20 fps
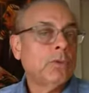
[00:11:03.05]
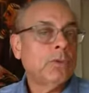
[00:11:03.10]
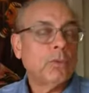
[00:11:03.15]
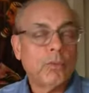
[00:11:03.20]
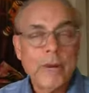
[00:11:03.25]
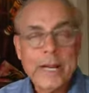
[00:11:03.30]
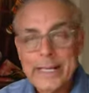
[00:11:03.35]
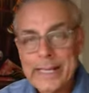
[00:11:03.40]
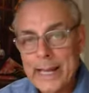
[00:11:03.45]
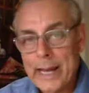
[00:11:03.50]

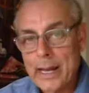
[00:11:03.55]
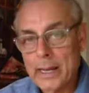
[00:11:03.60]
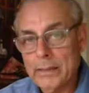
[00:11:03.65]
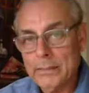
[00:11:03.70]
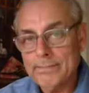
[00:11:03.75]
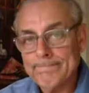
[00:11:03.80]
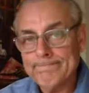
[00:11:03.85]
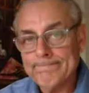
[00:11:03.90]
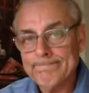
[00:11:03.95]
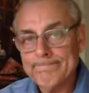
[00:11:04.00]

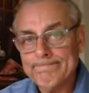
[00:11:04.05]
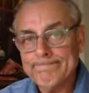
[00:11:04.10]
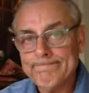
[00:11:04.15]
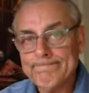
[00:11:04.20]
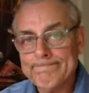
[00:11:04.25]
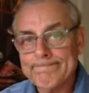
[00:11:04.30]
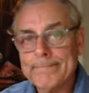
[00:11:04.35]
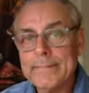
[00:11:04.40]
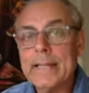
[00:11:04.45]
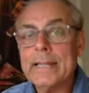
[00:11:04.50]
Retail
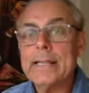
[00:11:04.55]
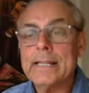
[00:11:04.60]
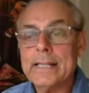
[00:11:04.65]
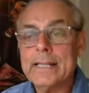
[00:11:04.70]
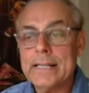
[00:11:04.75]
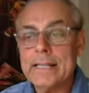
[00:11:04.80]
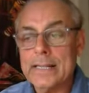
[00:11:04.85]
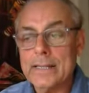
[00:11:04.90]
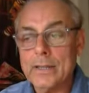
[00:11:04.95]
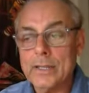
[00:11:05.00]

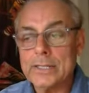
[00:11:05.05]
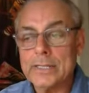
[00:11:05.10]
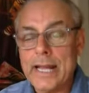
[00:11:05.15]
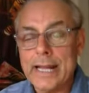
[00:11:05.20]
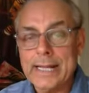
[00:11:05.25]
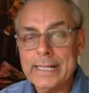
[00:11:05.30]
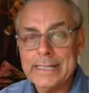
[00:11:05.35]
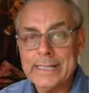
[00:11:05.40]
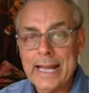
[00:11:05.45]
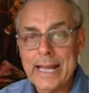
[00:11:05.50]
looks
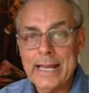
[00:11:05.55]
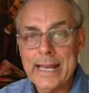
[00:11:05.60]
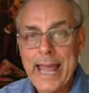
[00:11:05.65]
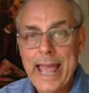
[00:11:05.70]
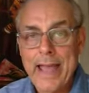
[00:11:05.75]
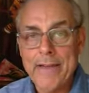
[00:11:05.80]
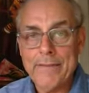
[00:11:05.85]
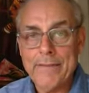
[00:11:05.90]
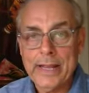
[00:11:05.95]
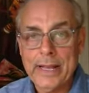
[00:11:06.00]
like it's getting
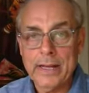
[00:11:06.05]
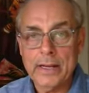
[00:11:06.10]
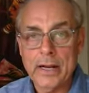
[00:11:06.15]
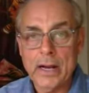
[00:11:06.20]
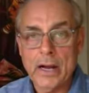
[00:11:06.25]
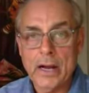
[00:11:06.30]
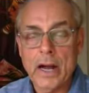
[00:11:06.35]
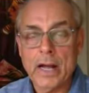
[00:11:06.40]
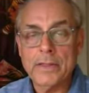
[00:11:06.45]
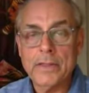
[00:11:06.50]
heavy
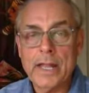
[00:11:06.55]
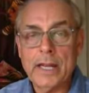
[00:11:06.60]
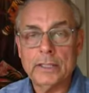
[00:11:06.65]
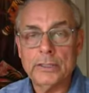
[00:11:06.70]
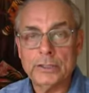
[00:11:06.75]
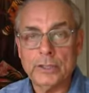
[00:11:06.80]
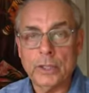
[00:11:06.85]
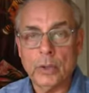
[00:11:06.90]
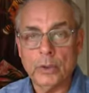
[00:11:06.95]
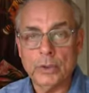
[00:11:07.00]
on
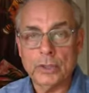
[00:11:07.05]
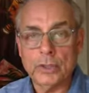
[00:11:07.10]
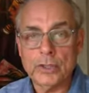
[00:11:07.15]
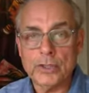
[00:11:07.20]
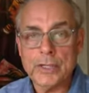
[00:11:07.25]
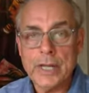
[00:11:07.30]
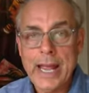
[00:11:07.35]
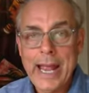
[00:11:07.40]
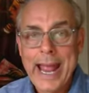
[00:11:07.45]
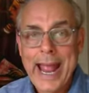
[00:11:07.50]
their
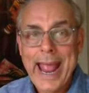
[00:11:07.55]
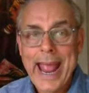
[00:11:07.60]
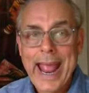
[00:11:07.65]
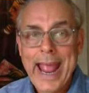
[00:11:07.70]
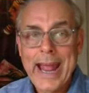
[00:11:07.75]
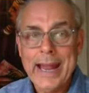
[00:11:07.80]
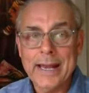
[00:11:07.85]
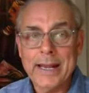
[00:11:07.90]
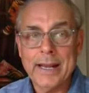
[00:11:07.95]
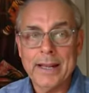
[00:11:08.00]
shoulders,
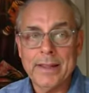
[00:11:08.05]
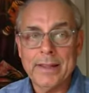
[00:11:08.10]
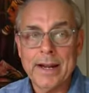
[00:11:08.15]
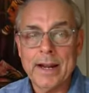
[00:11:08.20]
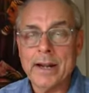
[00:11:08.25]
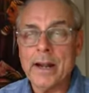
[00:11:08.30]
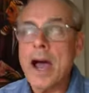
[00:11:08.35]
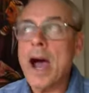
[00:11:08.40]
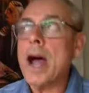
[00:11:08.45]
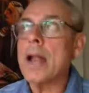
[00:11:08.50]
and
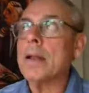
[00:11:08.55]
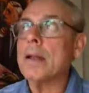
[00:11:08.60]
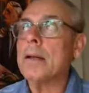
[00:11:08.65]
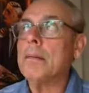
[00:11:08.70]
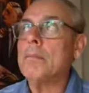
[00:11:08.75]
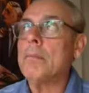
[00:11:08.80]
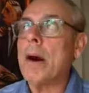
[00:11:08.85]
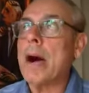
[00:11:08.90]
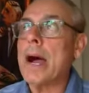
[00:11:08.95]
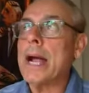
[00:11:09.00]
they're
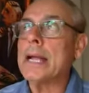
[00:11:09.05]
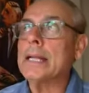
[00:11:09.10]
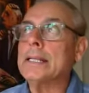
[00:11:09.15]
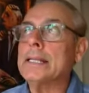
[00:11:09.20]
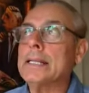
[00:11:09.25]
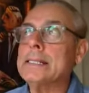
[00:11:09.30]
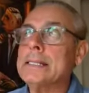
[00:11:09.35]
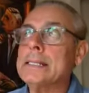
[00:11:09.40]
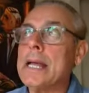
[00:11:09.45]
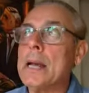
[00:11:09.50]
not buying
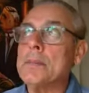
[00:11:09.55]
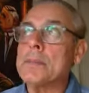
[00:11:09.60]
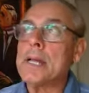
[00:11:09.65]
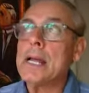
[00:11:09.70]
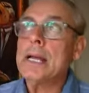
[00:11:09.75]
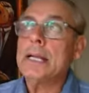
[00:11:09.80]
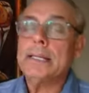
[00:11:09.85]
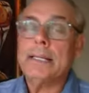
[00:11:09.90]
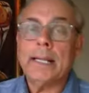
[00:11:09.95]
these dips.